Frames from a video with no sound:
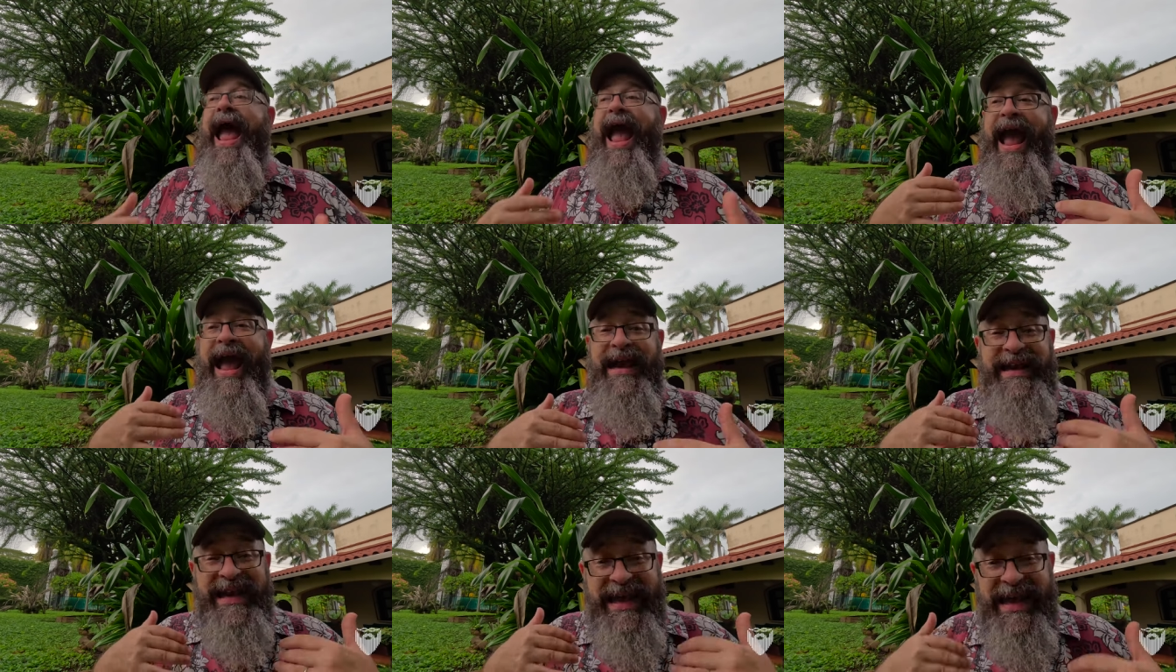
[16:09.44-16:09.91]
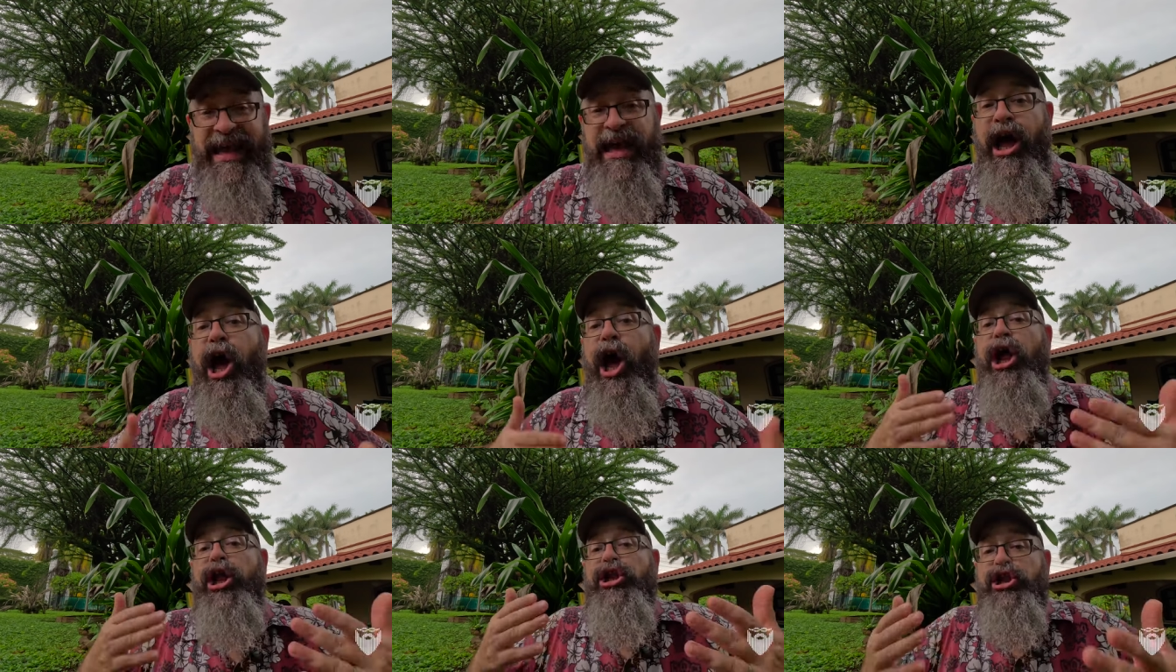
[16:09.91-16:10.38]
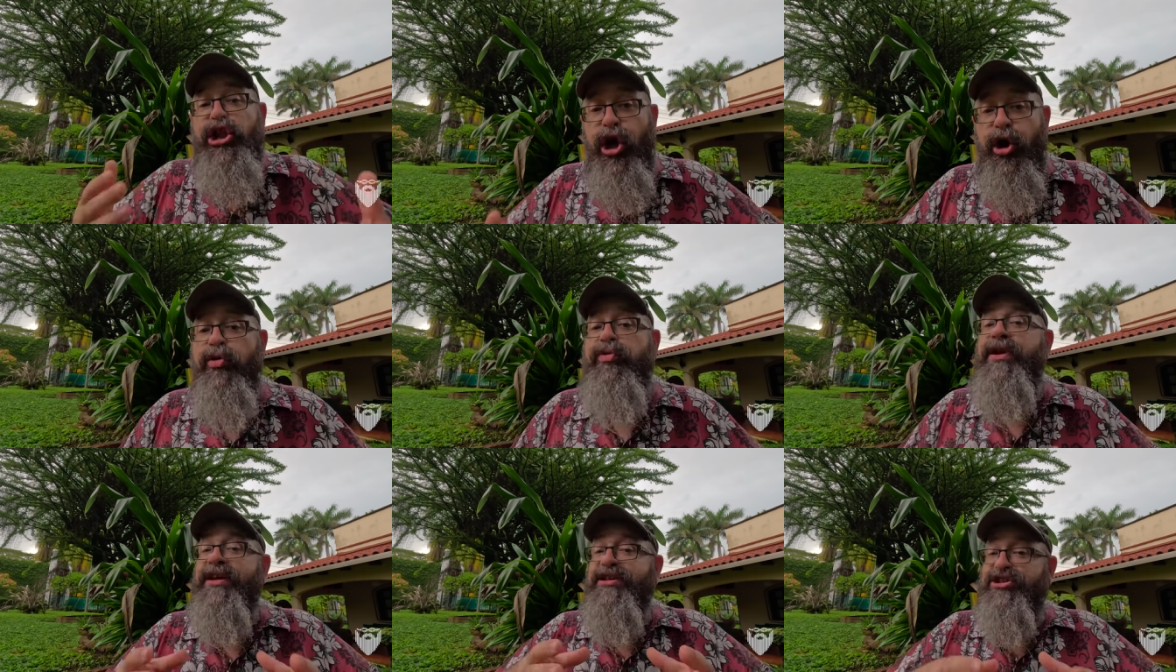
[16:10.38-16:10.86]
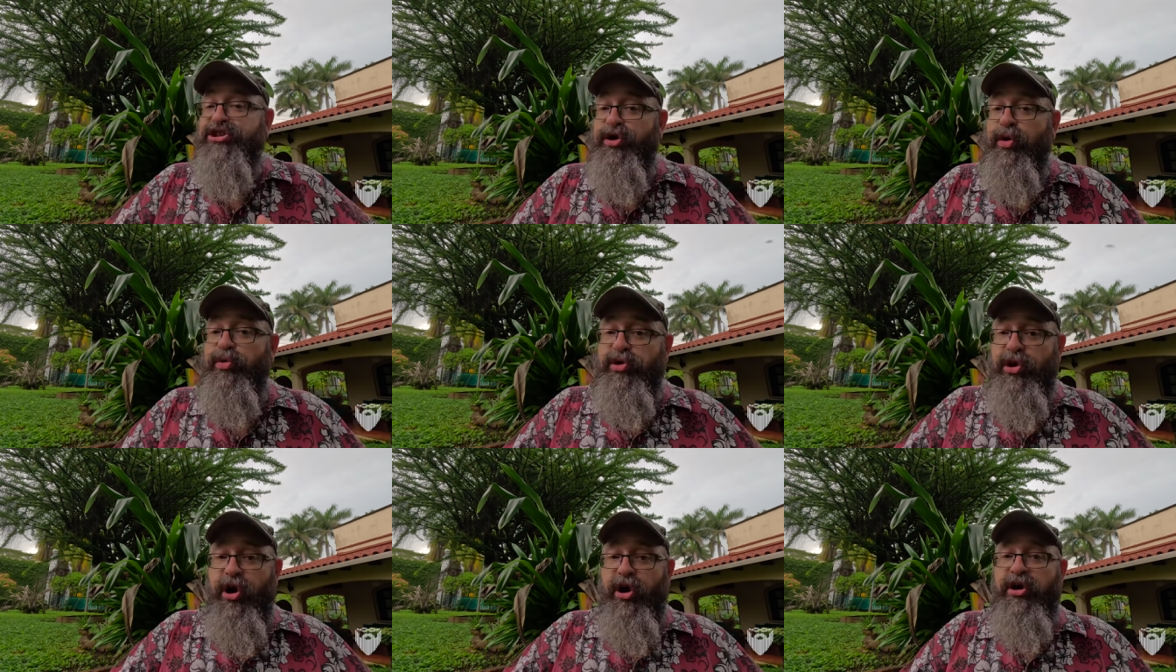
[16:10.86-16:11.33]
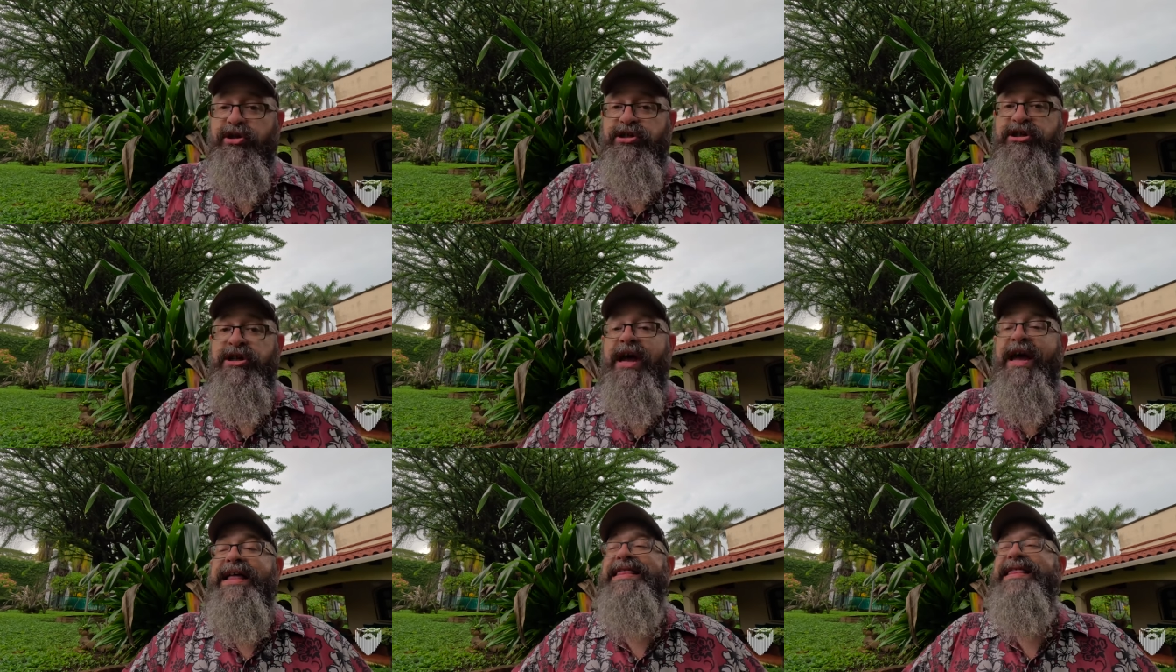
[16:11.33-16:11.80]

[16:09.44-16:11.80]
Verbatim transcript: and it alone is so large